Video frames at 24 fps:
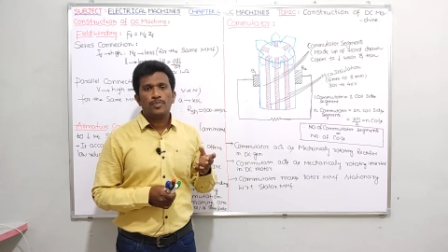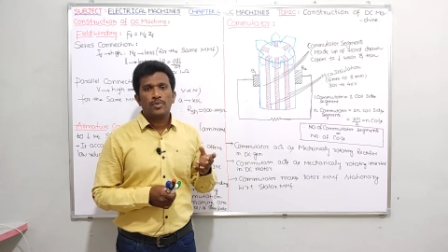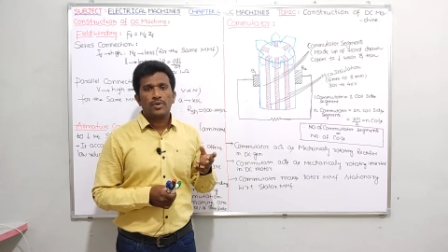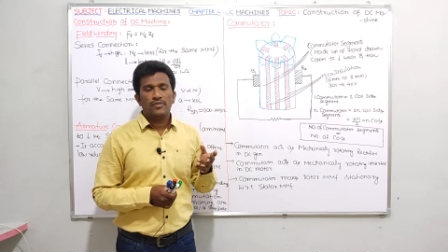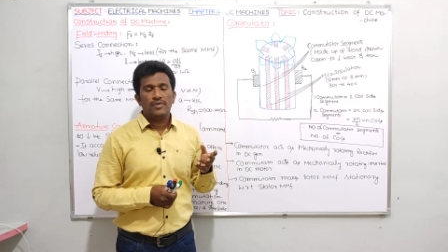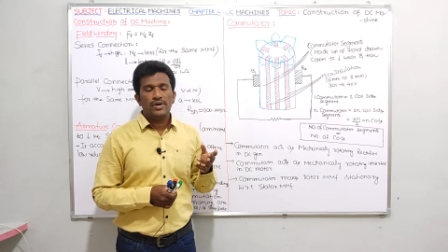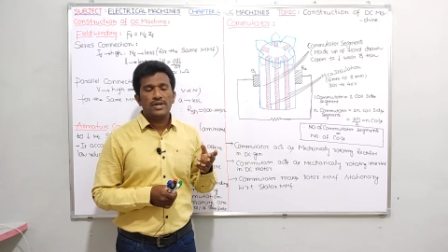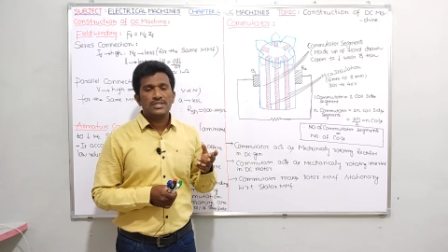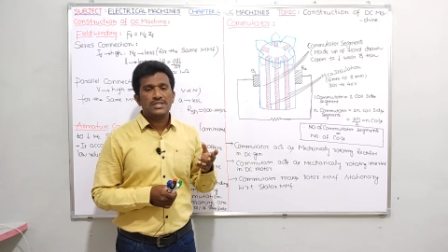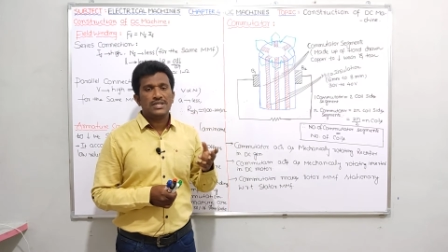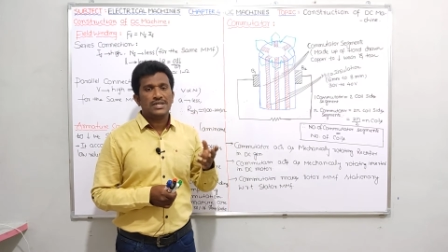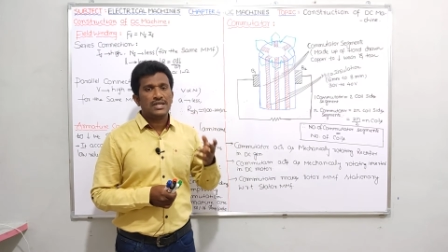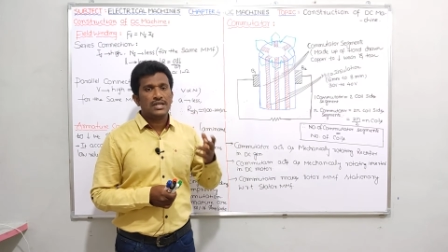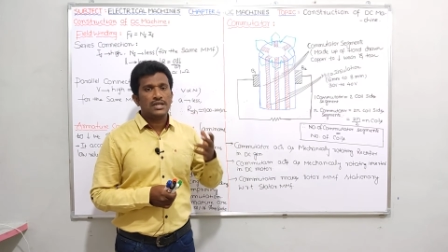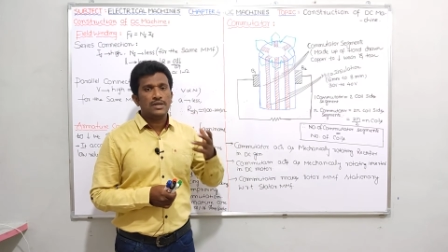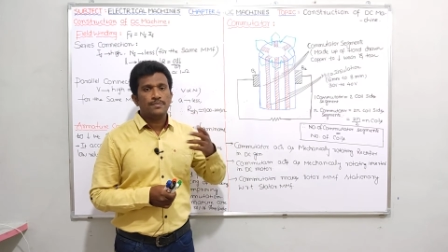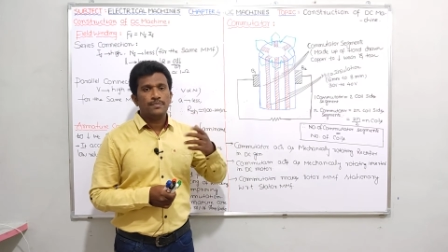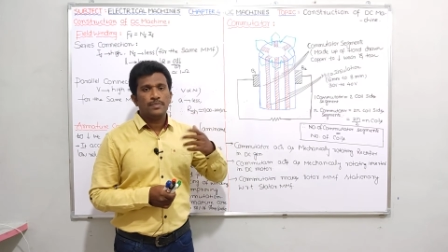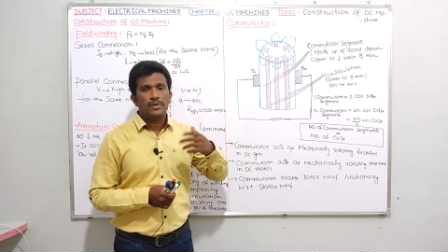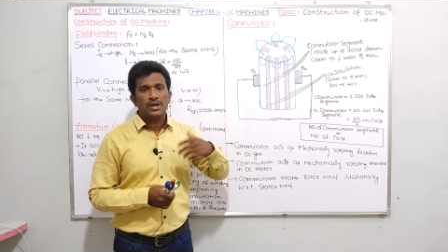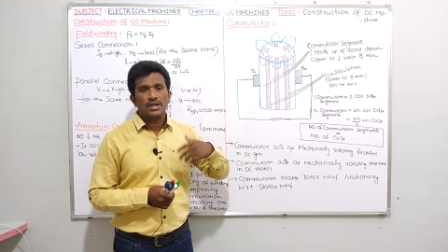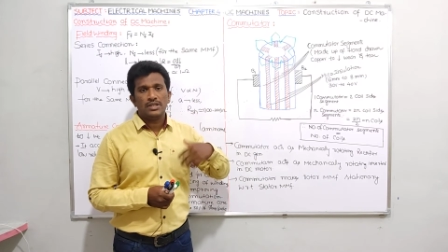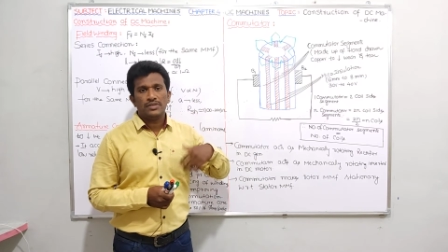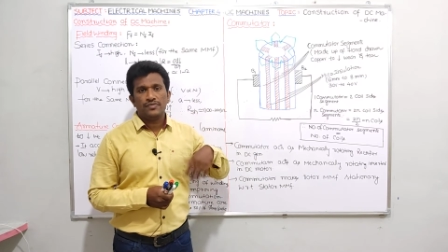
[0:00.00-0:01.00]
provides return
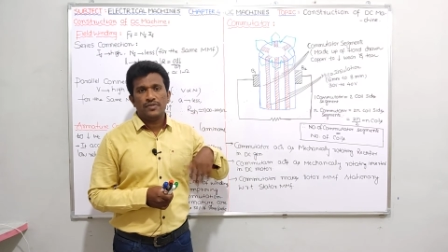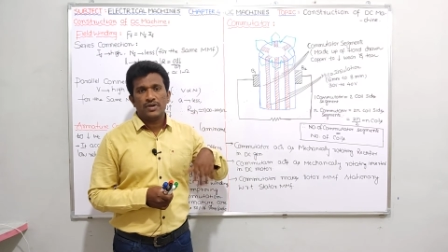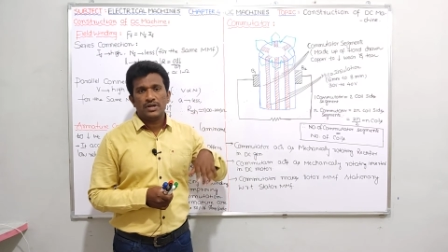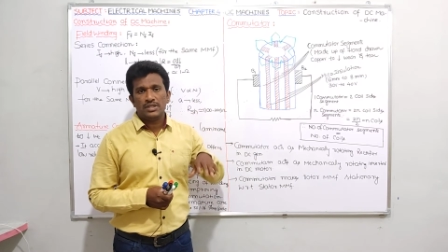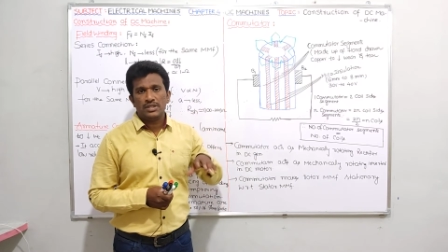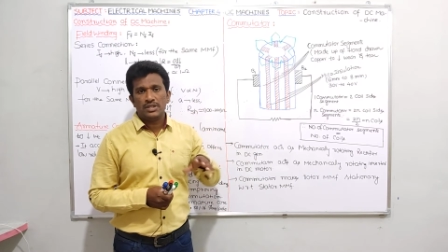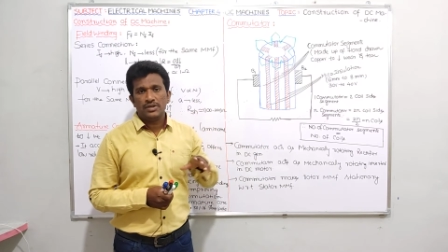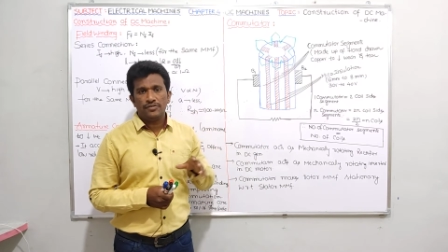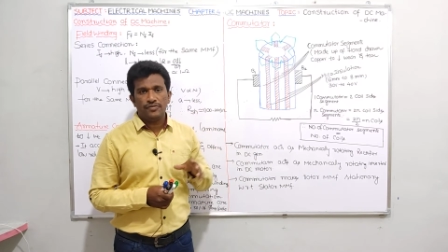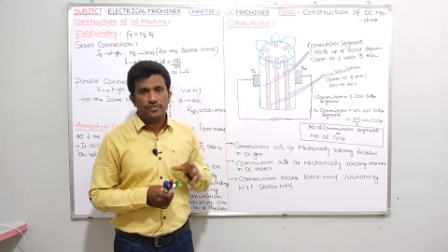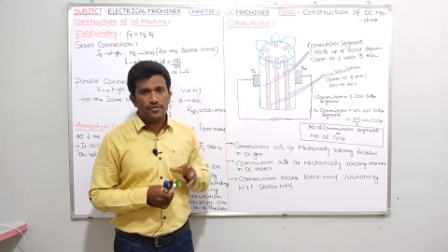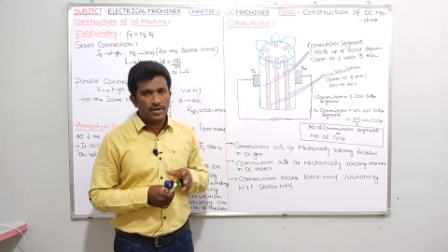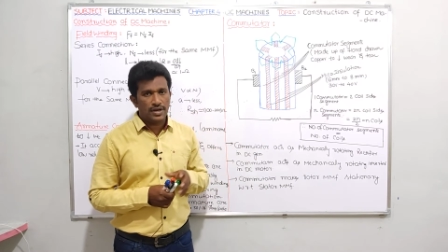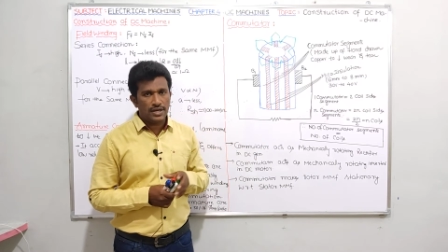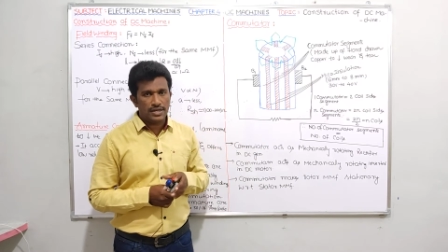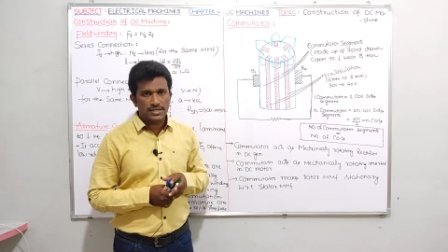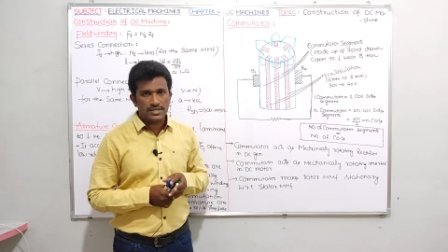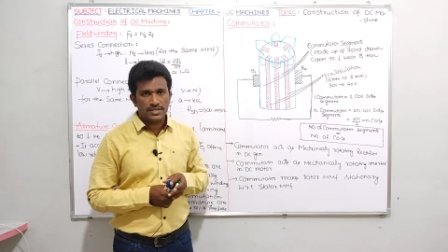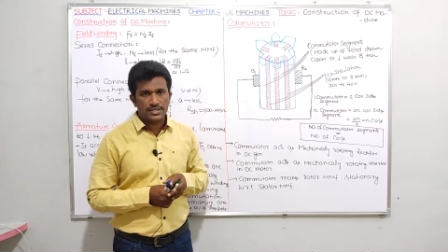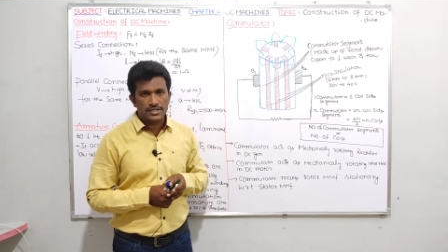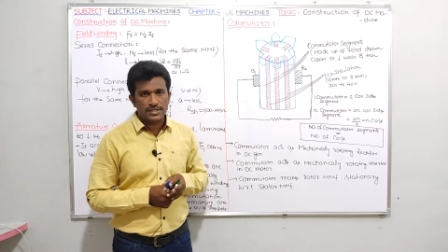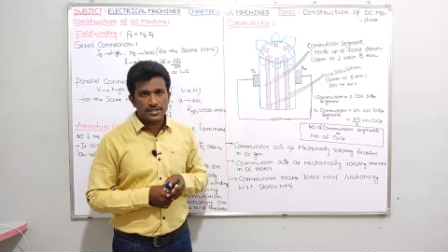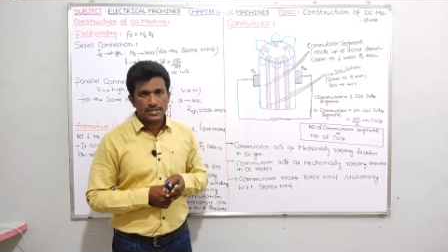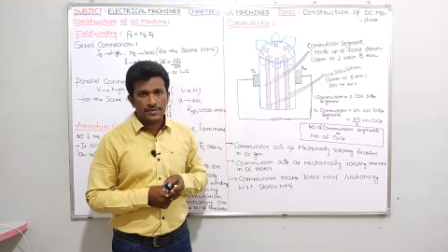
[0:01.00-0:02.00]
path for the
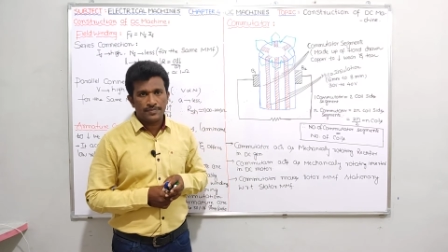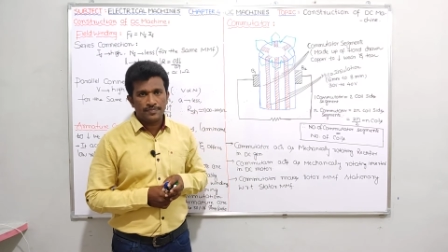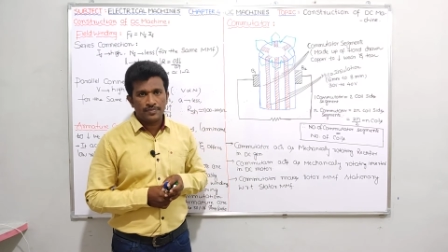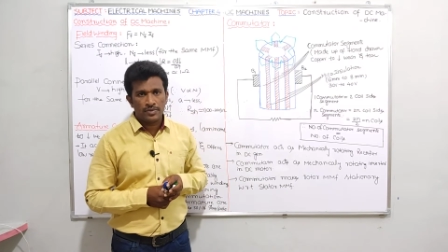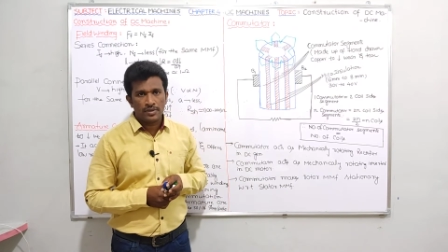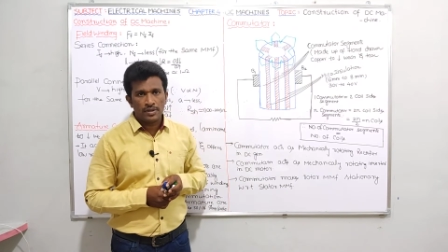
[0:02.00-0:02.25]
flux,